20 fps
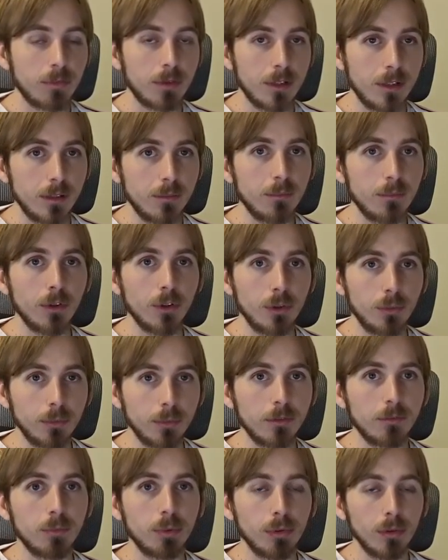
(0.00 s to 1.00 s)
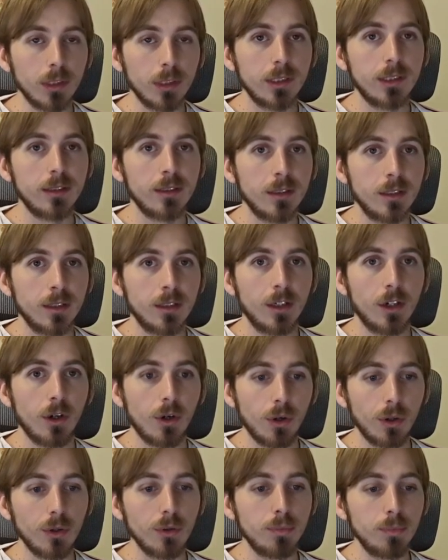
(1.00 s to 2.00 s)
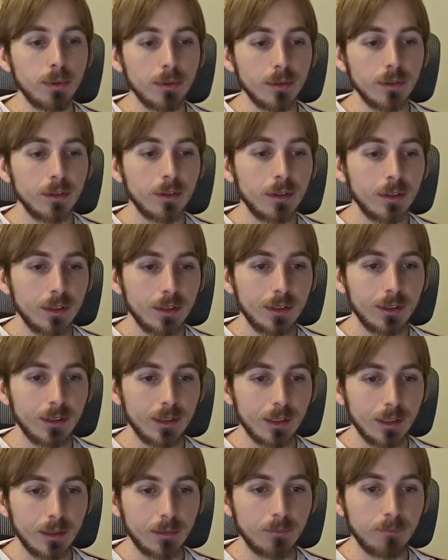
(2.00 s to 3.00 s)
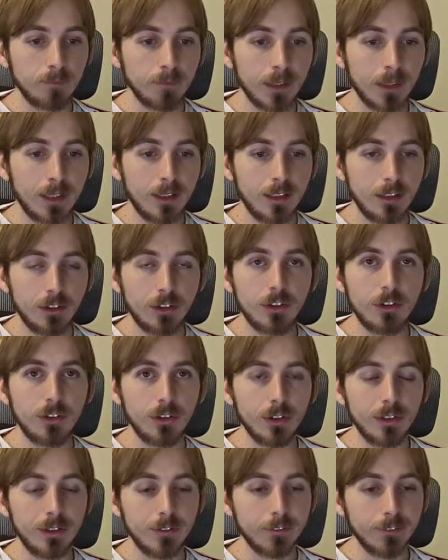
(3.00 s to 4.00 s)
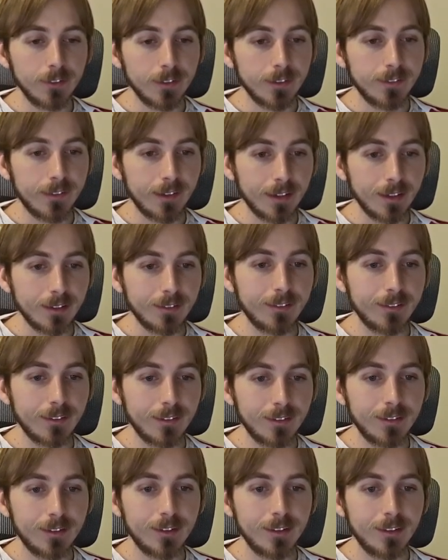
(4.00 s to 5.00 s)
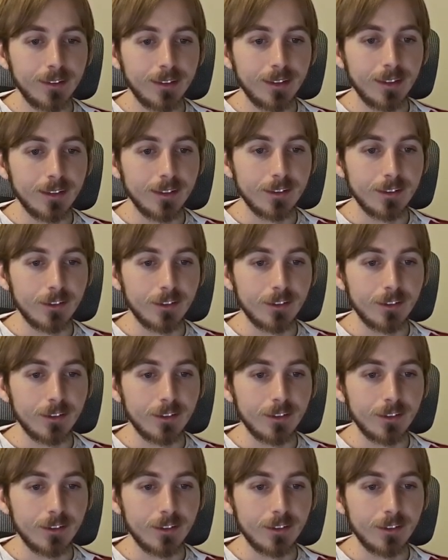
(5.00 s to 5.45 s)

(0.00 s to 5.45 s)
at the moment, pretty open to do different things. And